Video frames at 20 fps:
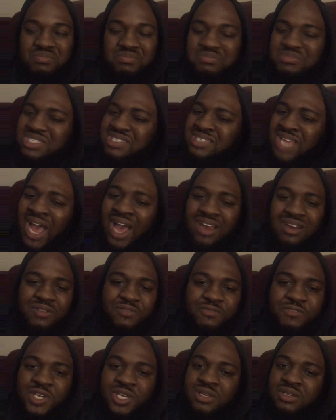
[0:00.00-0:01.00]
side
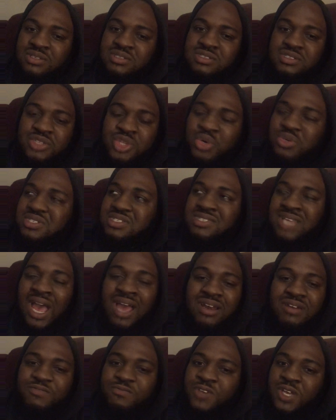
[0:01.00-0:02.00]
effects, there's
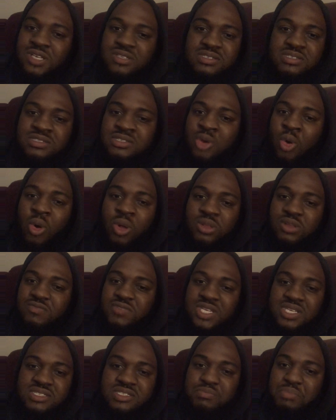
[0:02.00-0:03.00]
side effects to all of
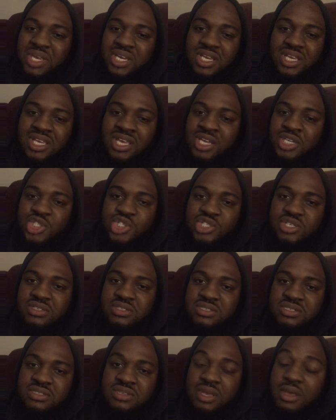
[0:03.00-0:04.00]
these
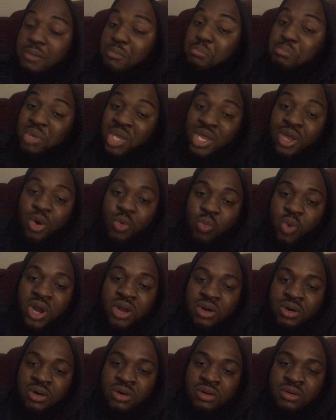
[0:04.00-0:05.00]
medications. Be
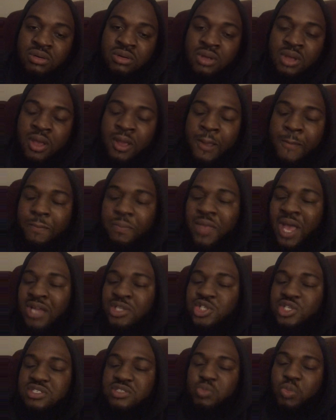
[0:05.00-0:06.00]
aware. I
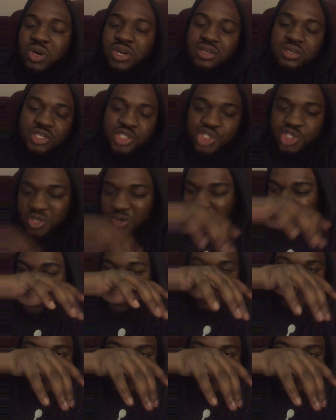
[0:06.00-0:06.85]
just wanted to share this